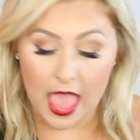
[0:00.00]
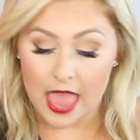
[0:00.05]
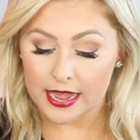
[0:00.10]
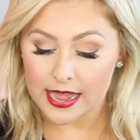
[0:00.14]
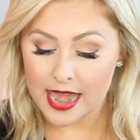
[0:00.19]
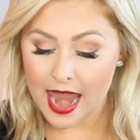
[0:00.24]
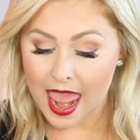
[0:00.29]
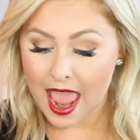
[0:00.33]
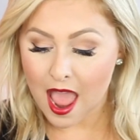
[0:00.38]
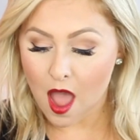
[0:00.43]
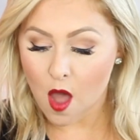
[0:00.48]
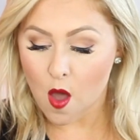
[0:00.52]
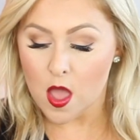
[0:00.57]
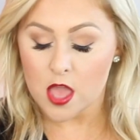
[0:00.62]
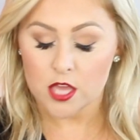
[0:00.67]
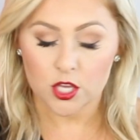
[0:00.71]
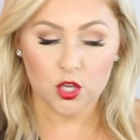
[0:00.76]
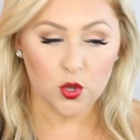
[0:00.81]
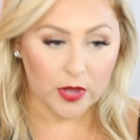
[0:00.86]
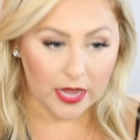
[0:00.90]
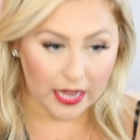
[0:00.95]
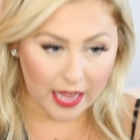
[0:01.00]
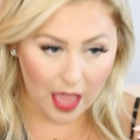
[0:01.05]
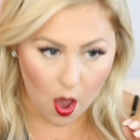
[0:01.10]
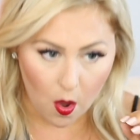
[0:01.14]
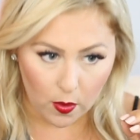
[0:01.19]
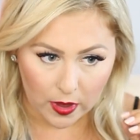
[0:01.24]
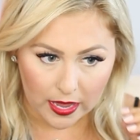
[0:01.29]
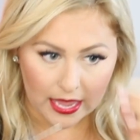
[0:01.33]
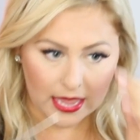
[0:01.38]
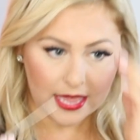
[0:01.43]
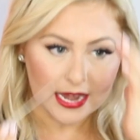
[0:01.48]
Now you can
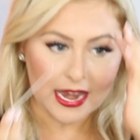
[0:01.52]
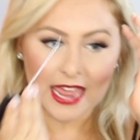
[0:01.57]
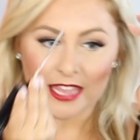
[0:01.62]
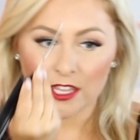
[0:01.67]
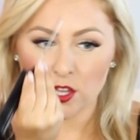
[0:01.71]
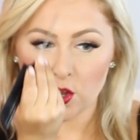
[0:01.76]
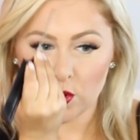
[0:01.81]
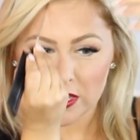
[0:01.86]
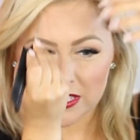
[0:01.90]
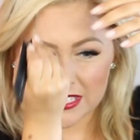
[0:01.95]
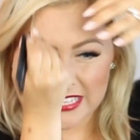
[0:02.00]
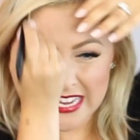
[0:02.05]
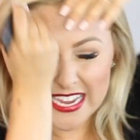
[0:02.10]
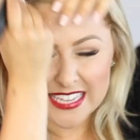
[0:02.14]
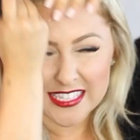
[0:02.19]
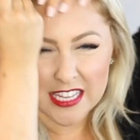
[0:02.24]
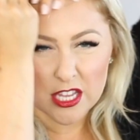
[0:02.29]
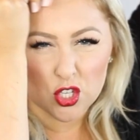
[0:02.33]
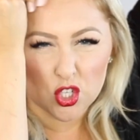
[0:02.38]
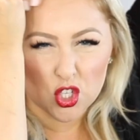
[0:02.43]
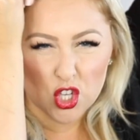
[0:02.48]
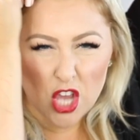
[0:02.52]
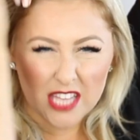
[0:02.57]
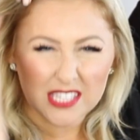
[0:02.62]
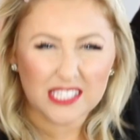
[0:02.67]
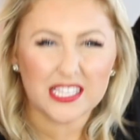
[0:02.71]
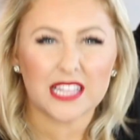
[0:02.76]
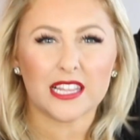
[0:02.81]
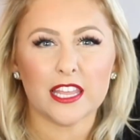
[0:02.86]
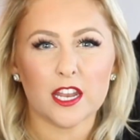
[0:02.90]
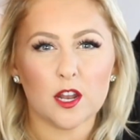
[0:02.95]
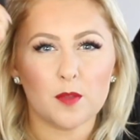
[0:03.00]
go in and you can tease it just
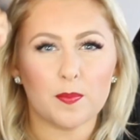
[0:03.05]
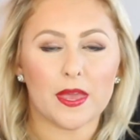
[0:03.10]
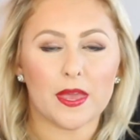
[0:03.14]
a little